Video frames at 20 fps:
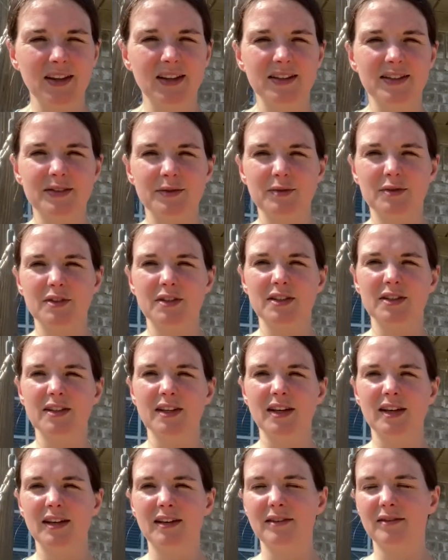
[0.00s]
it was just
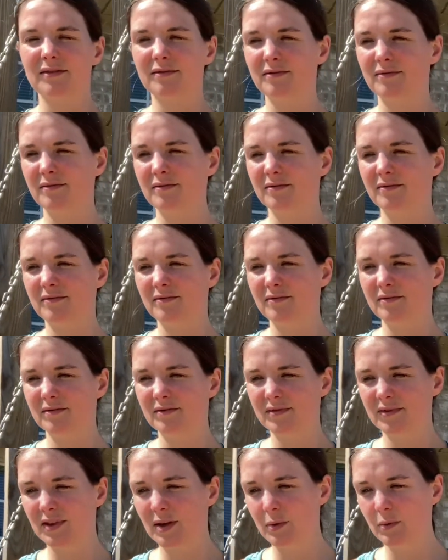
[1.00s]
like
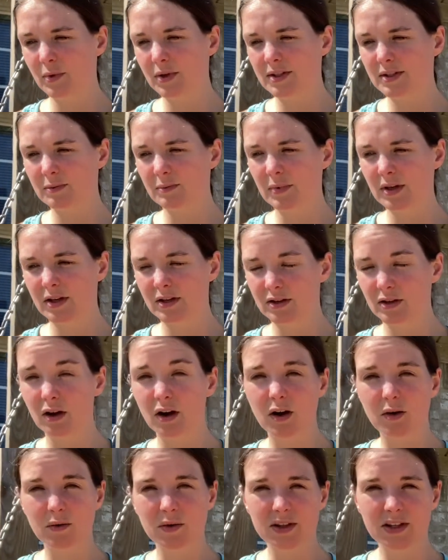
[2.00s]
they wasn't being
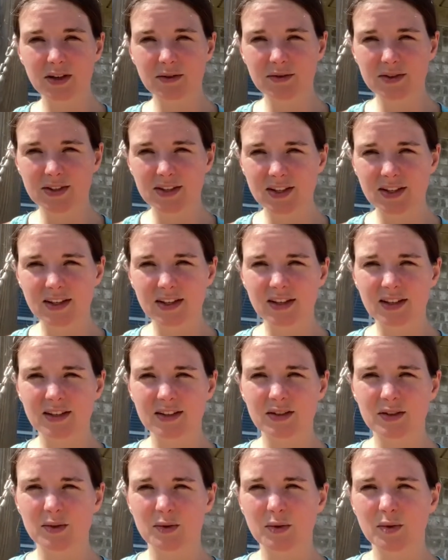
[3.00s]
taught what they was needing at
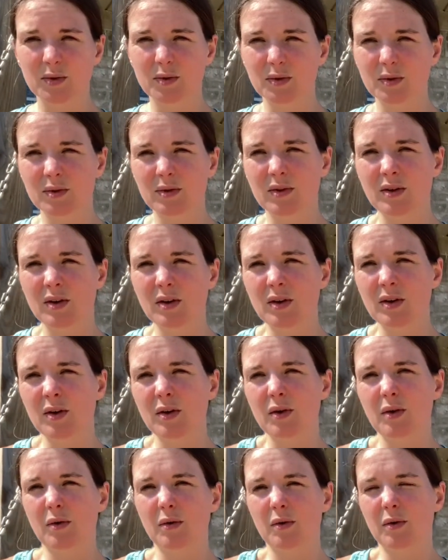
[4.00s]
school,
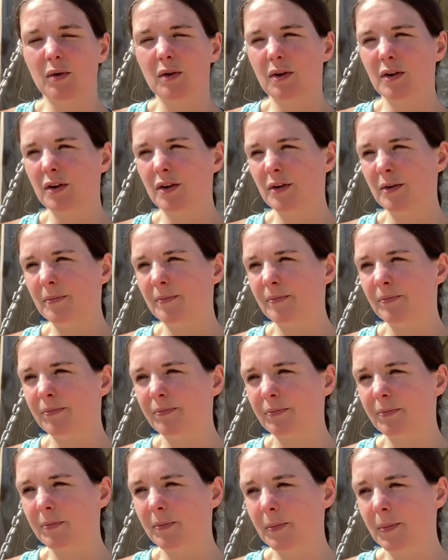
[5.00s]
or
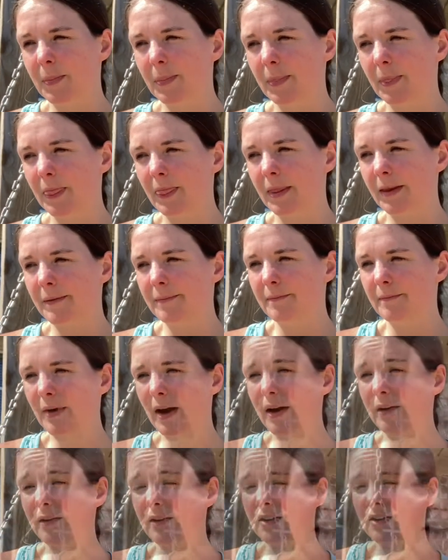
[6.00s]

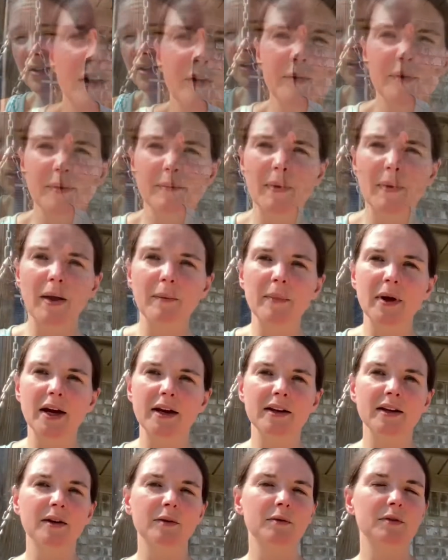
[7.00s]
my reason. In my
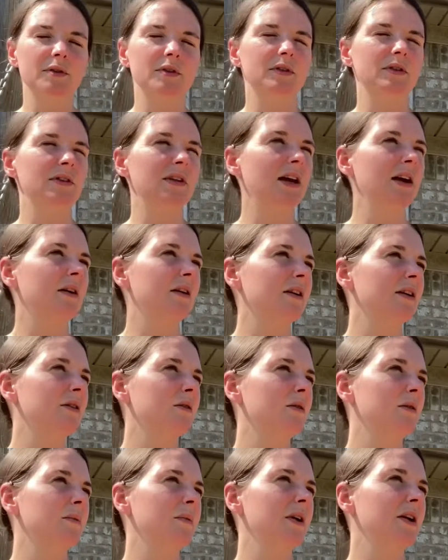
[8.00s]
mind, that
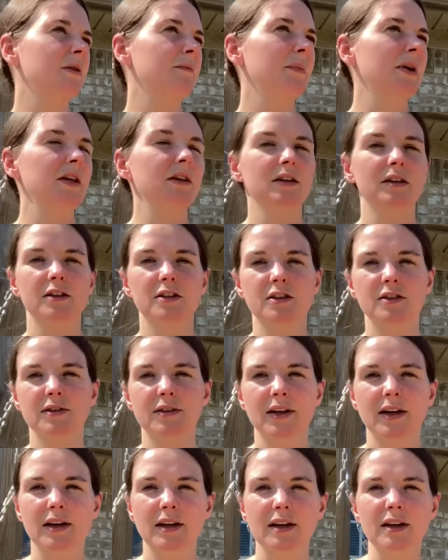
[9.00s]
incorporated mainly just
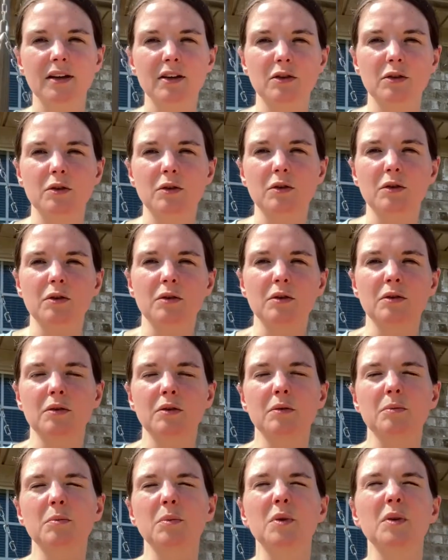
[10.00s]
like either
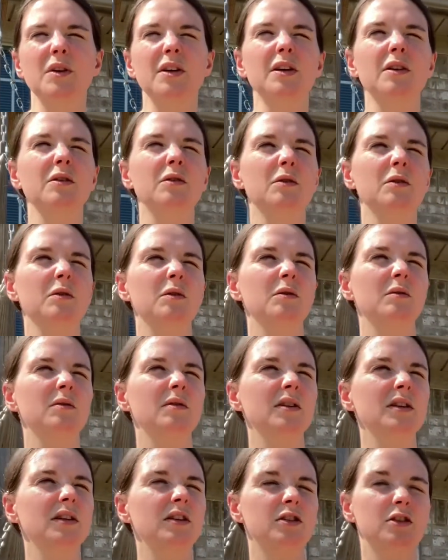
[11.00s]
bullying or
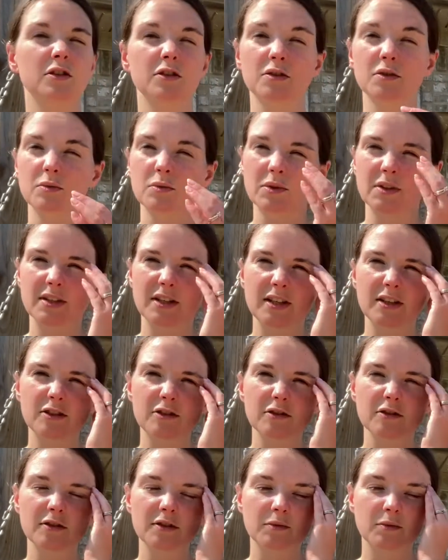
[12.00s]
issues with
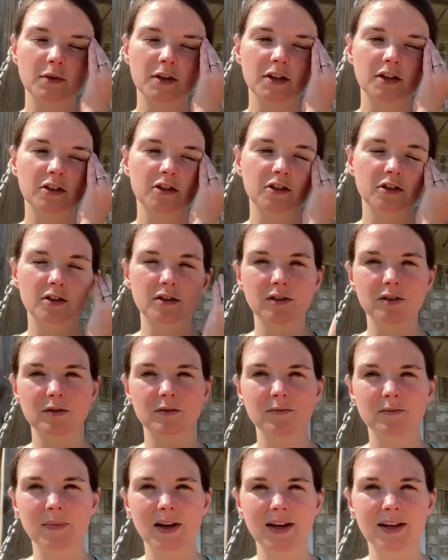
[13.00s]
teachers, which
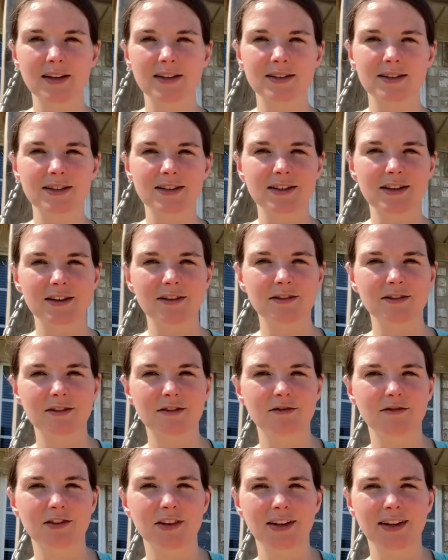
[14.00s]
my kids
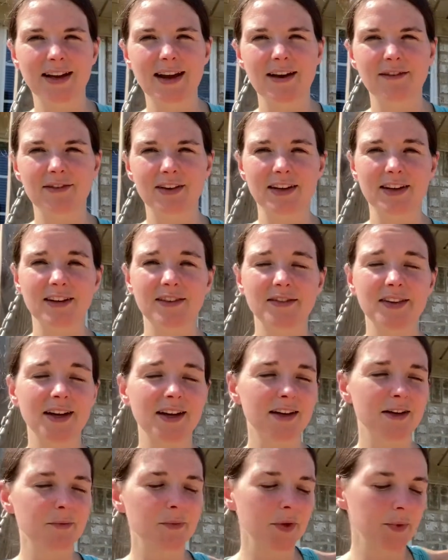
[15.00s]
don't really have any of
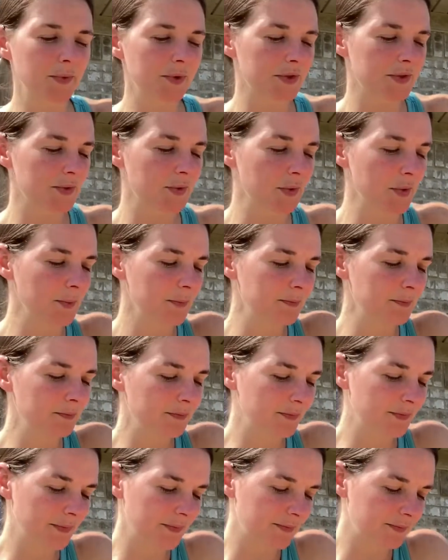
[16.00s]
that in public school,
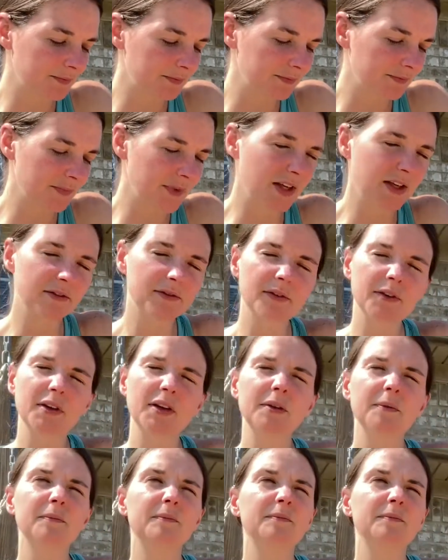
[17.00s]
thankfully.